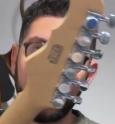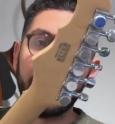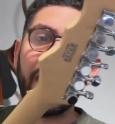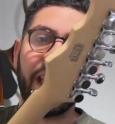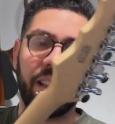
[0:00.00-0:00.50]

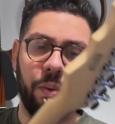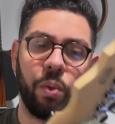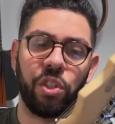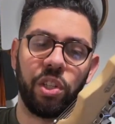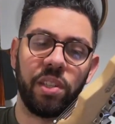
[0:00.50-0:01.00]
neck,
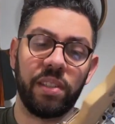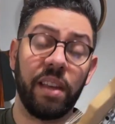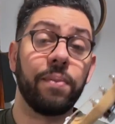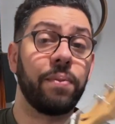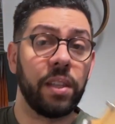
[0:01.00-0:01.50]
which is
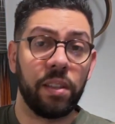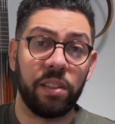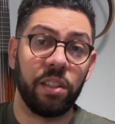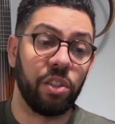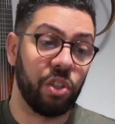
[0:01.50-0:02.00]
a
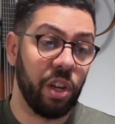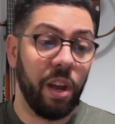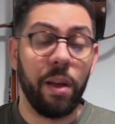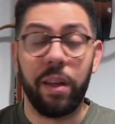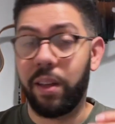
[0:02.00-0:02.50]
vintage,
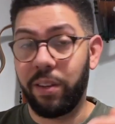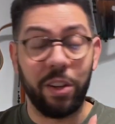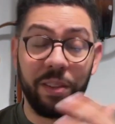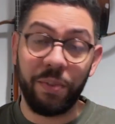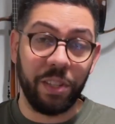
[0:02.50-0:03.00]

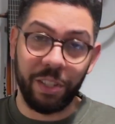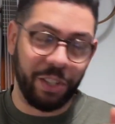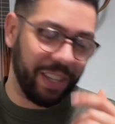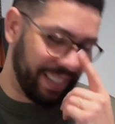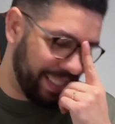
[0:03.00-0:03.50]
not a vintage,
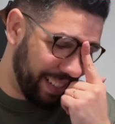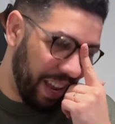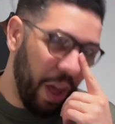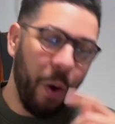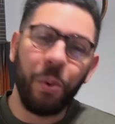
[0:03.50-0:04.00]

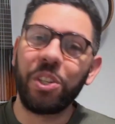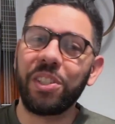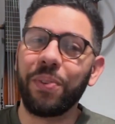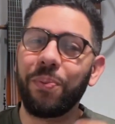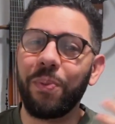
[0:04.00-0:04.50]
which is
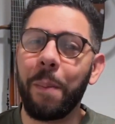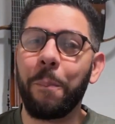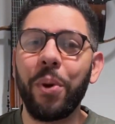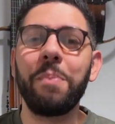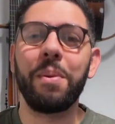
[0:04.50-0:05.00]
a
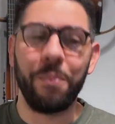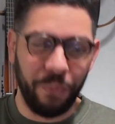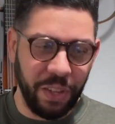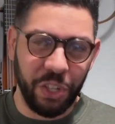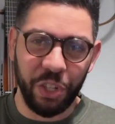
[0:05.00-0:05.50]
premium
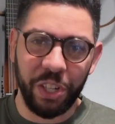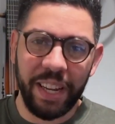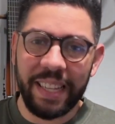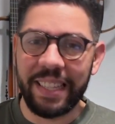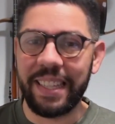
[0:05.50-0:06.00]
feature
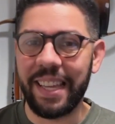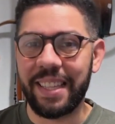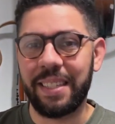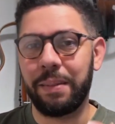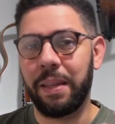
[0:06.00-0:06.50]
that
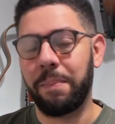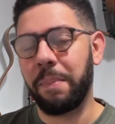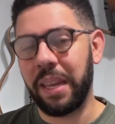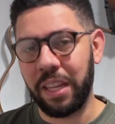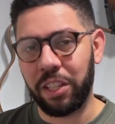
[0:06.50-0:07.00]

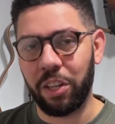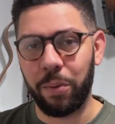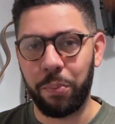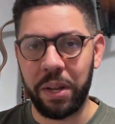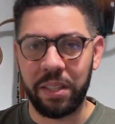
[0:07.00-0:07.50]
many guitar
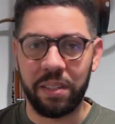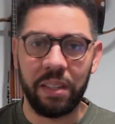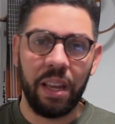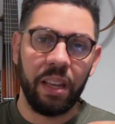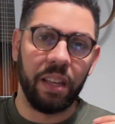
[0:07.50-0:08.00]
brands
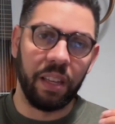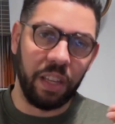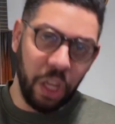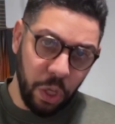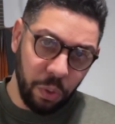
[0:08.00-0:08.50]

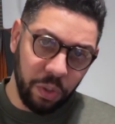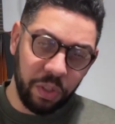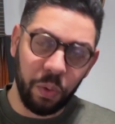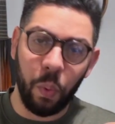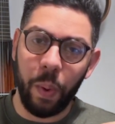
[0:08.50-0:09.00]
use
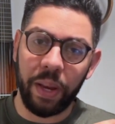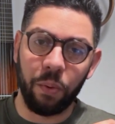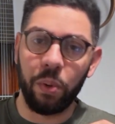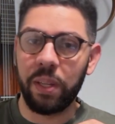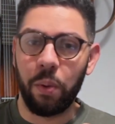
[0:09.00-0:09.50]
when
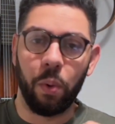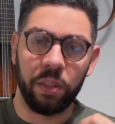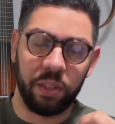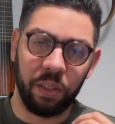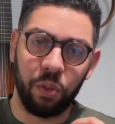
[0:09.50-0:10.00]
really
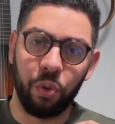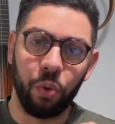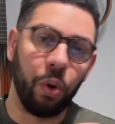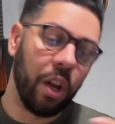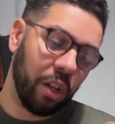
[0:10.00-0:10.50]
wanting
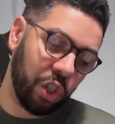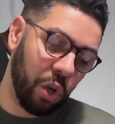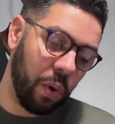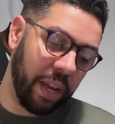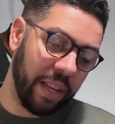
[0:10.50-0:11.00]
to
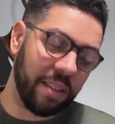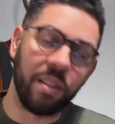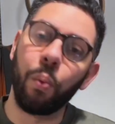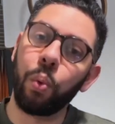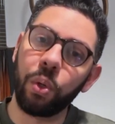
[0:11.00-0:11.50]
showcase the
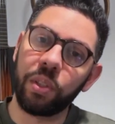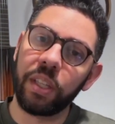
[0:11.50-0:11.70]
wood